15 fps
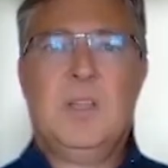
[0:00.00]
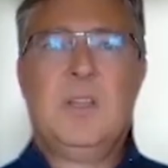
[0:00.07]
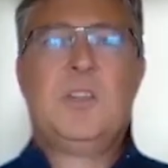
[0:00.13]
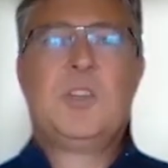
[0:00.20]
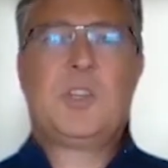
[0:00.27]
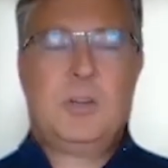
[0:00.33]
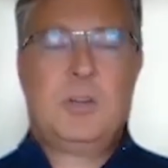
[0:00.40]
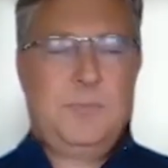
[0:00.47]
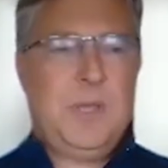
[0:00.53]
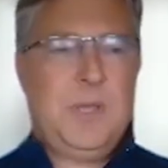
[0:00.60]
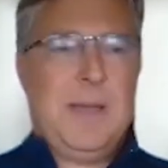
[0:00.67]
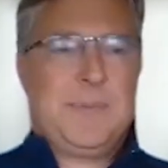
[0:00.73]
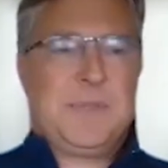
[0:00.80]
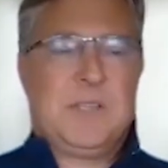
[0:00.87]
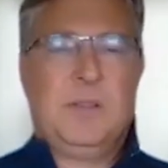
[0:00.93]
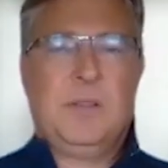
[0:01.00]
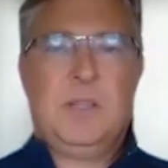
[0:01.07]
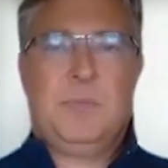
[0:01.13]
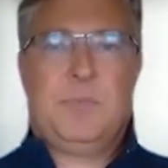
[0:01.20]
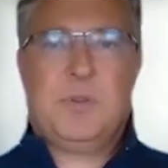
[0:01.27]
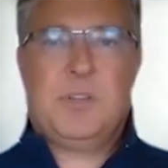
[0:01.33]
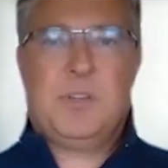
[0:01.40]
Sure. No,
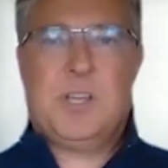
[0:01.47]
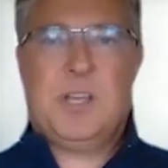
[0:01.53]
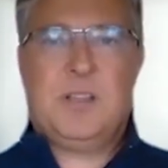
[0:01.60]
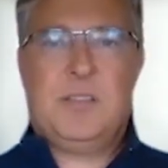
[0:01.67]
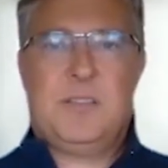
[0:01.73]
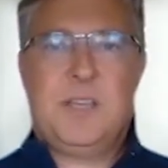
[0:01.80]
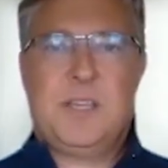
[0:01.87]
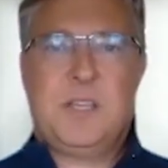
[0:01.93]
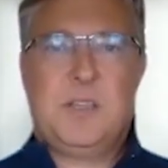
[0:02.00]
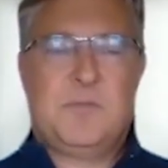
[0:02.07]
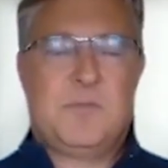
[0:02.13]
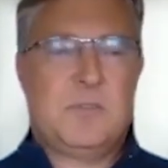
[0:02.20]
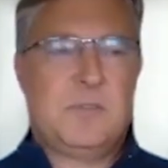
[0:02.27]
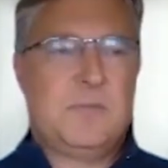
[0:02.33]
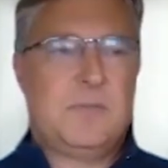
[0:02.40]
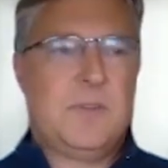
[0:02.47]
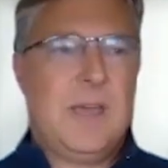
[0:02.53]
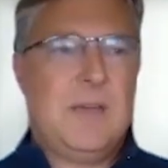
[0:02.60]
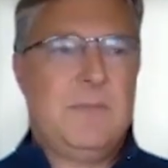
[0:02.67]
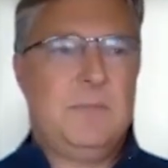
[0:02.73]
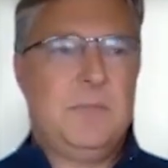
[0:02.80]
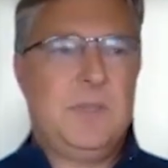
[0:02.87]
absolutely. Appreciate it. And thank you for, for
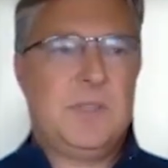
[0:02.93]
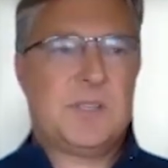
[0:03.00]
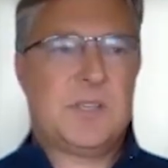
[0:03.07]
having me.